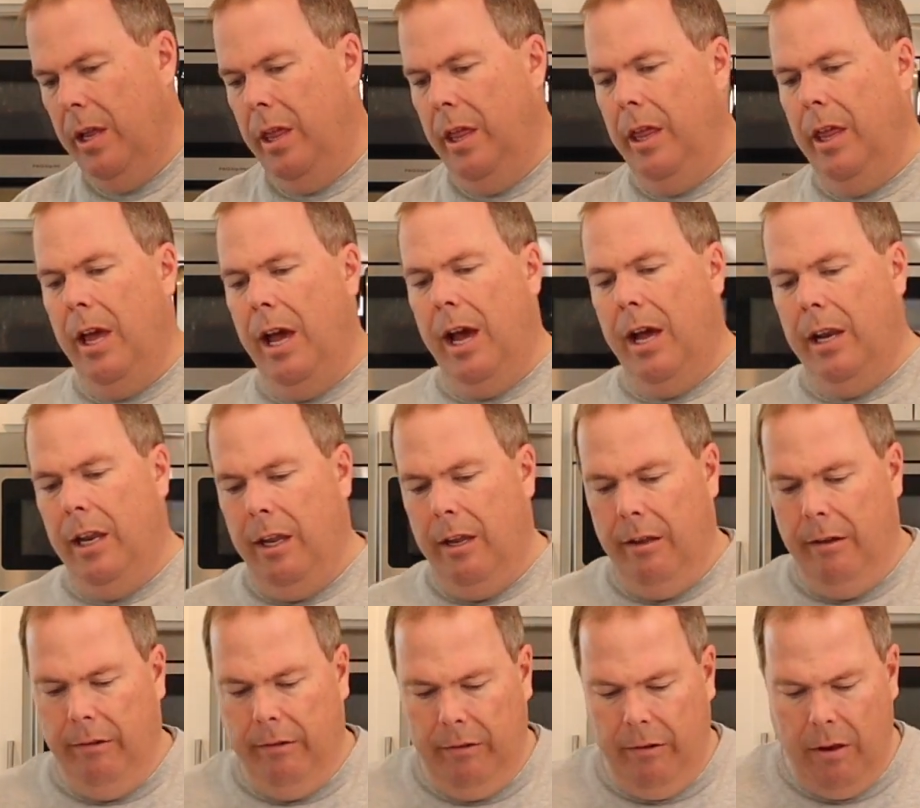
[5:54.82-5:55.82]
that
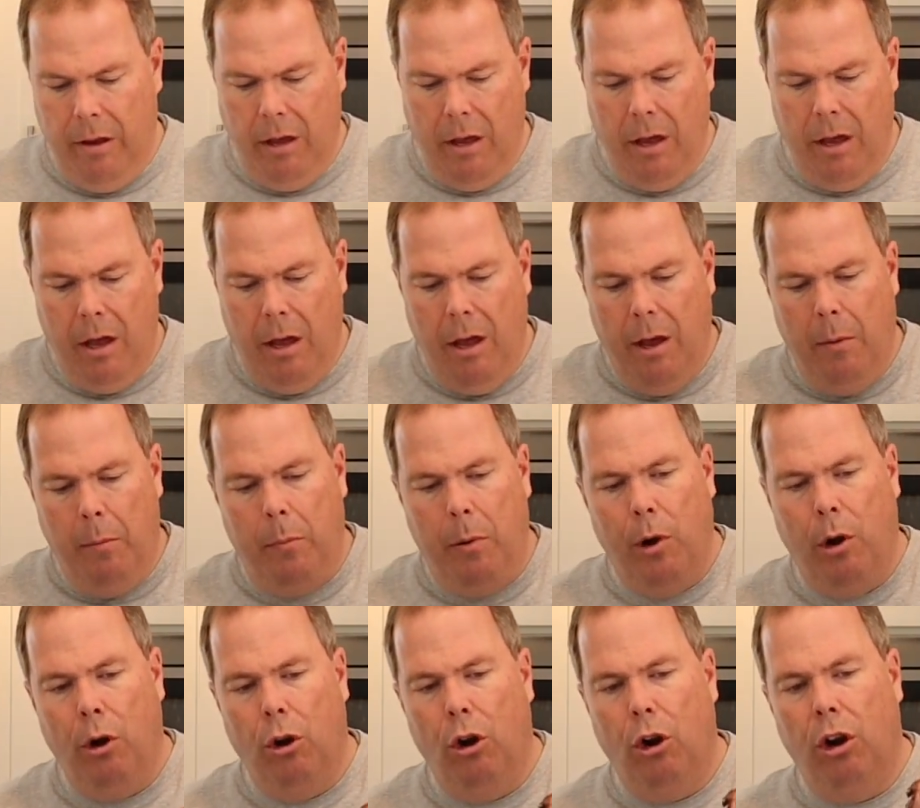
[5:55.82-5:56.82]
is.
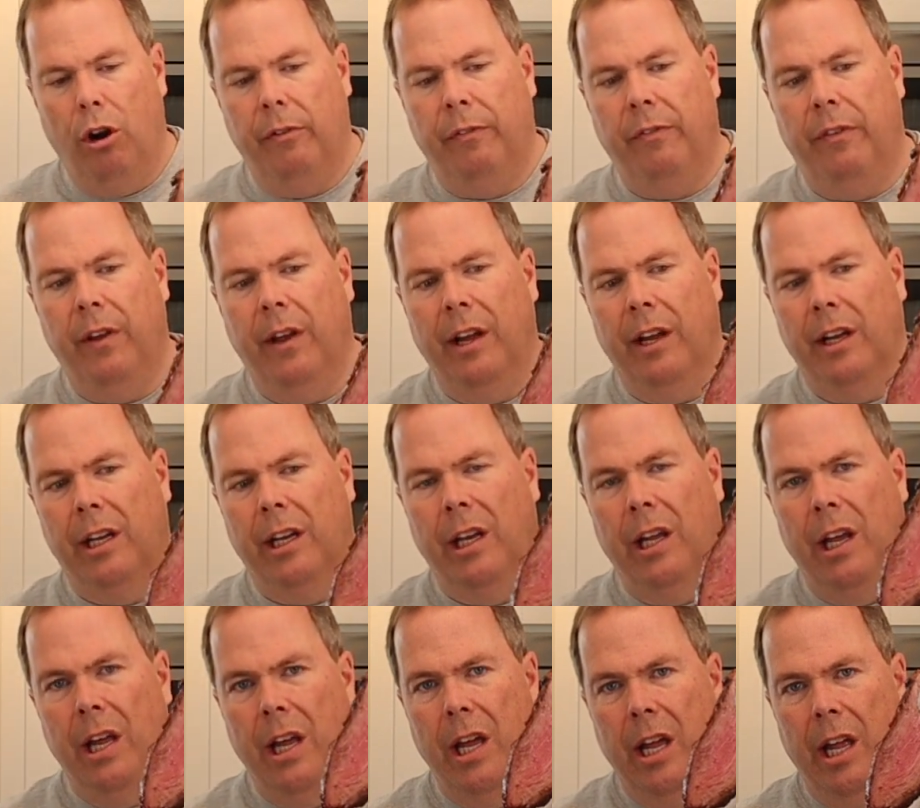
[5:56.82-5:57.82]
Perfect.
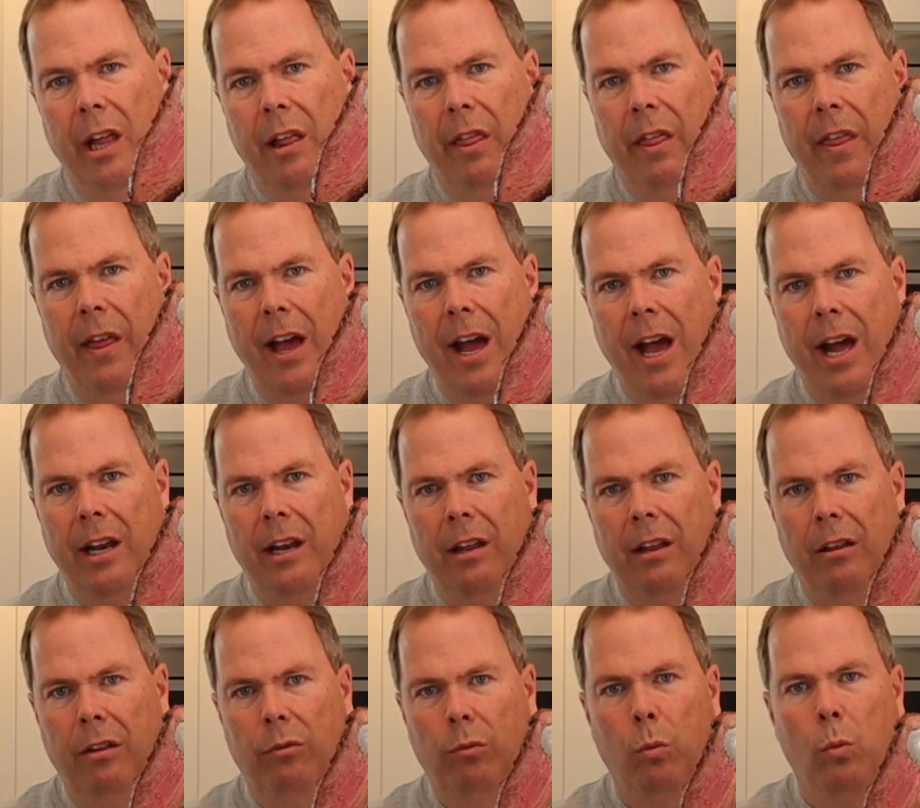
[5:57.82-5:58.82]
That
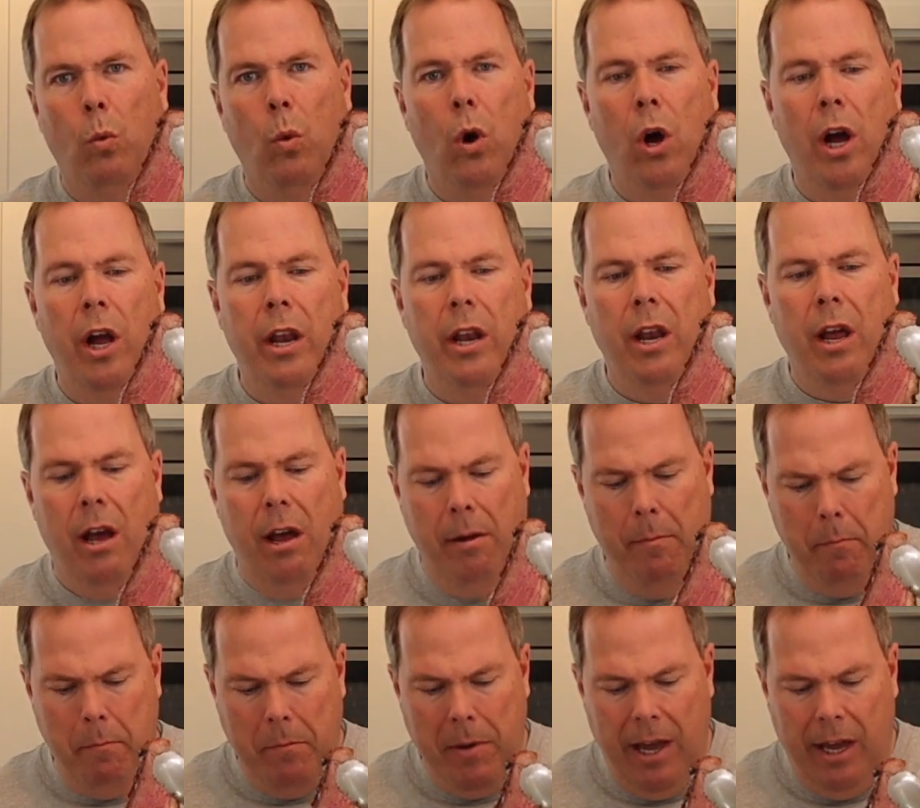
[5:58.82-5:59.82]
is one
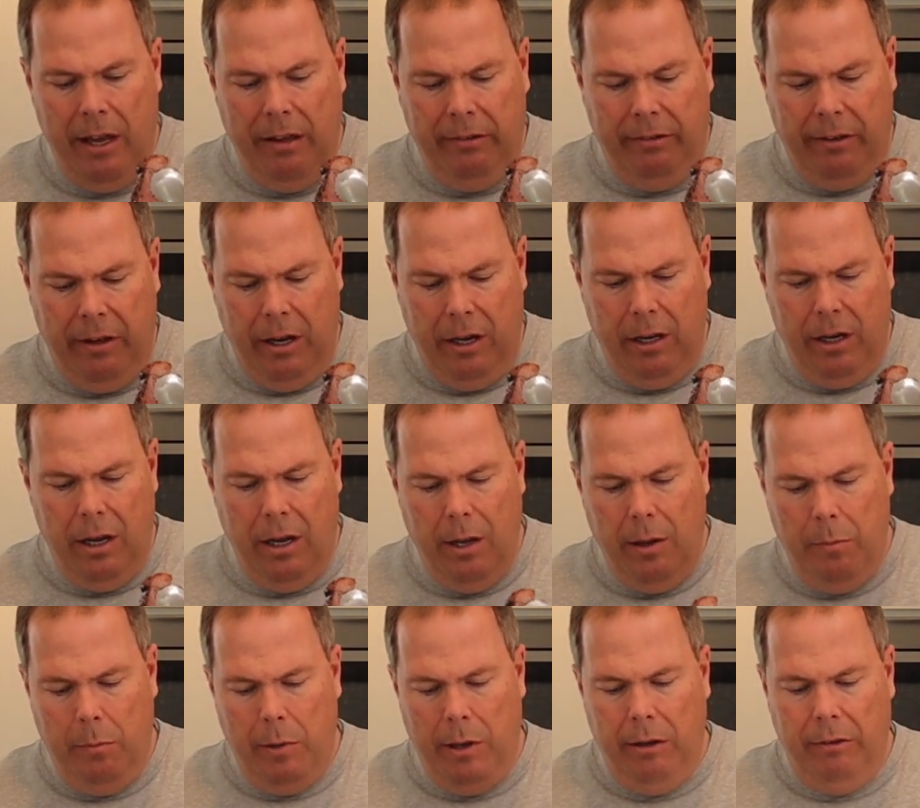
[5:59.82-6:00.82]
amazing
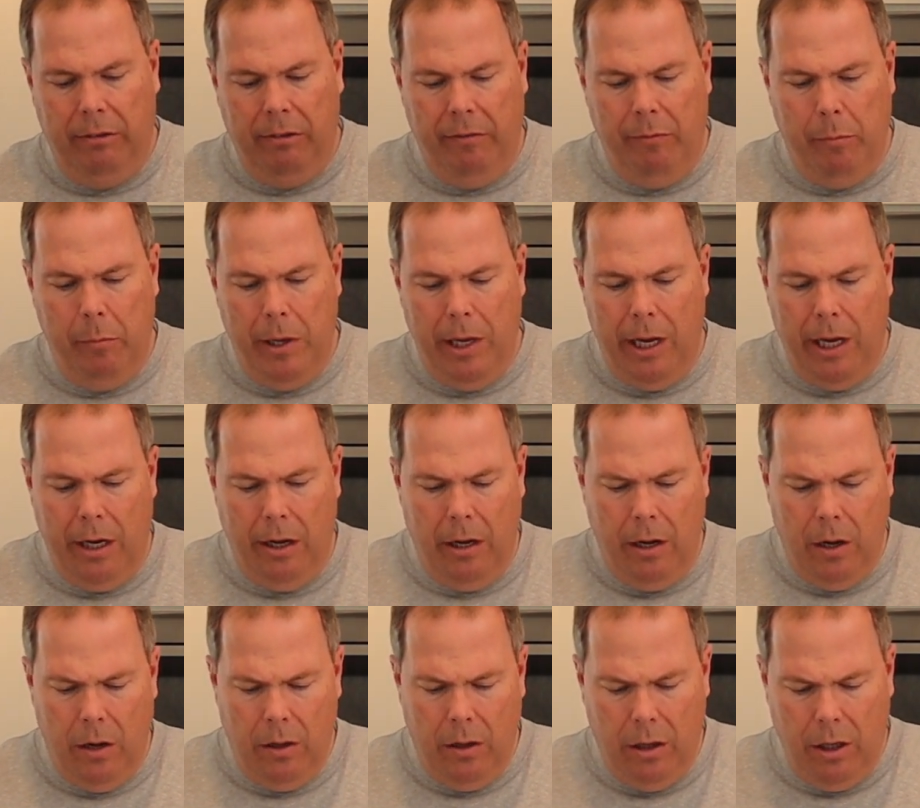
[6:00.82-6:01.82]
piece of meat.
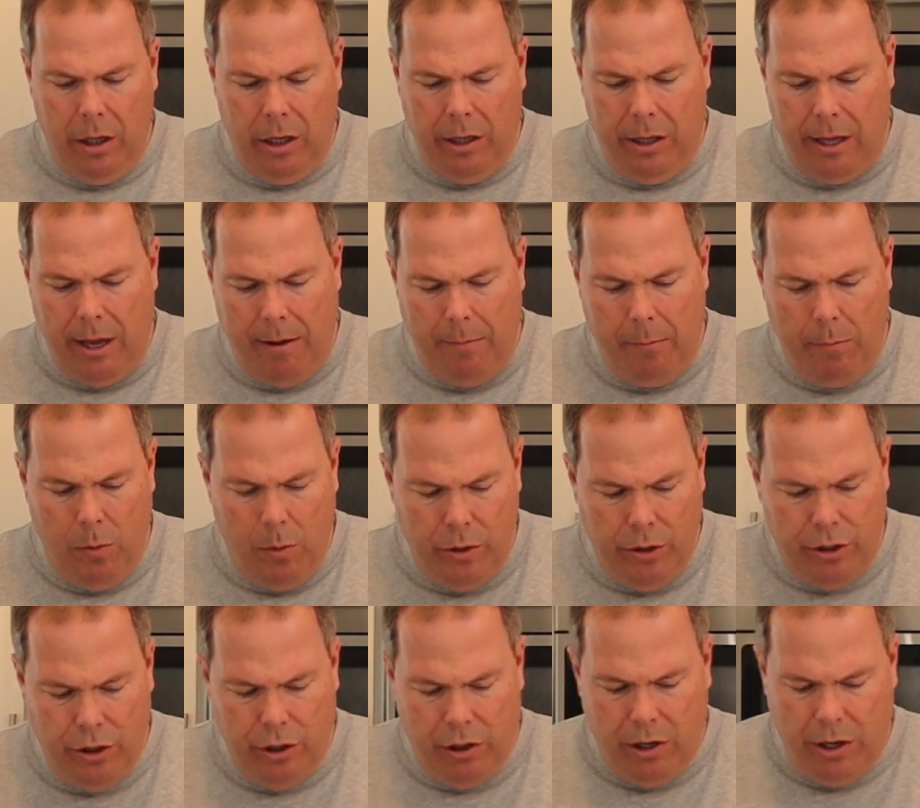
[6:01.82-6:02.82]
Look at that moisture